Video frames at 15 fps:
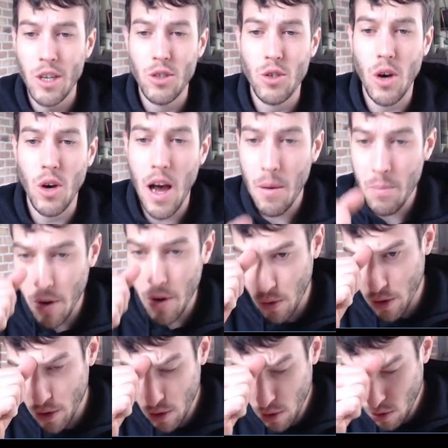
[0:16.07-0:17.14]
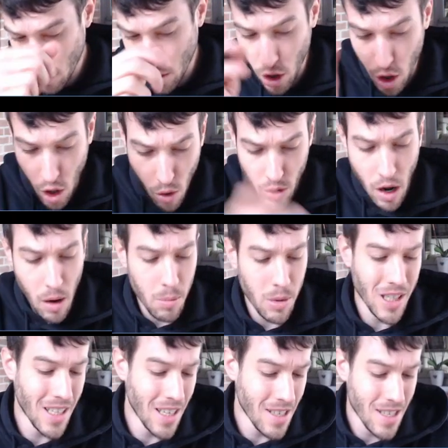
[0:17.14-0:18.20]
So I'm going to load
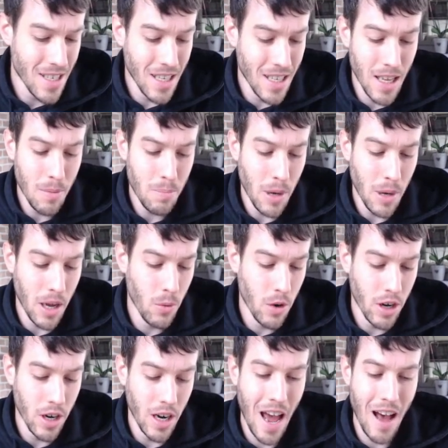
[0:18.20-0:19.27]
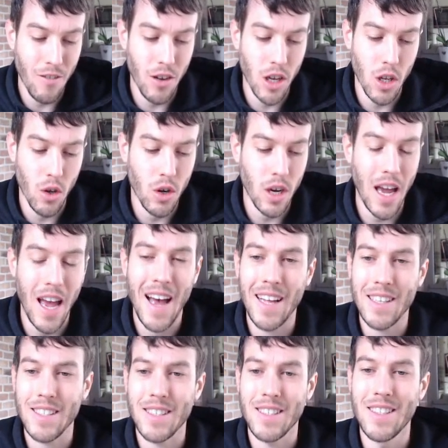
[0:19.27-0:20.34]
up this clip and we're gonna have a look
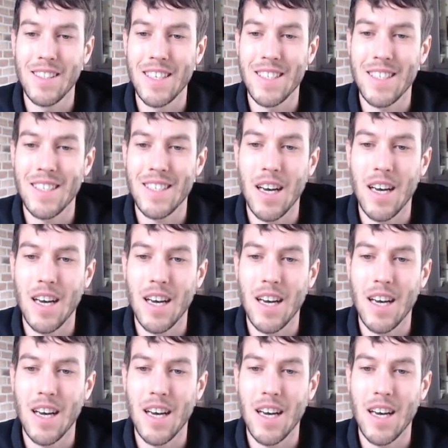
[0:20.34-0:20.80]
at this